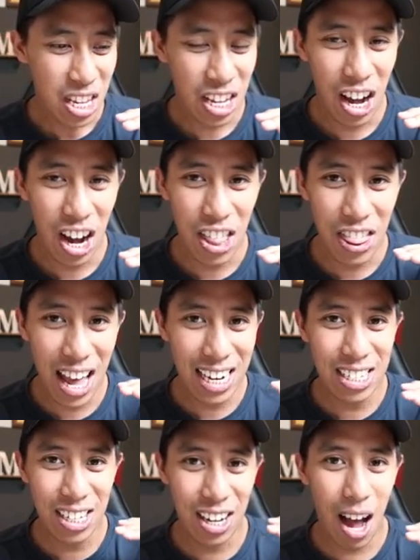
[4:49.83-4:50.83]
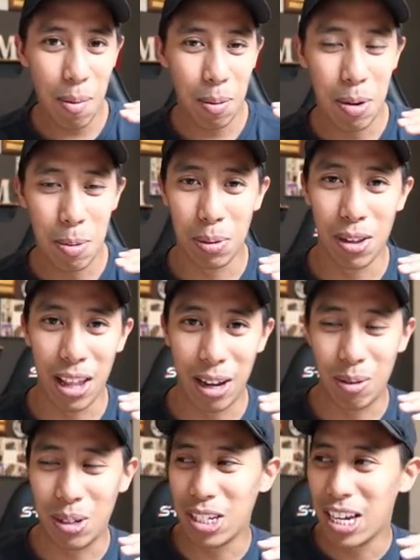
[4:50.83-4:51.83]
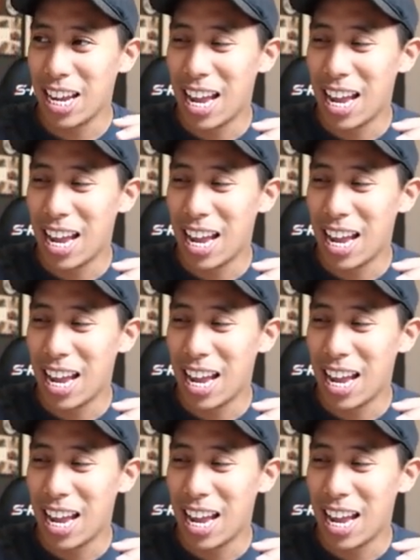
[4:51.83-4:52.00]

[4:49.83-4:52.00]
uh, that is the common people language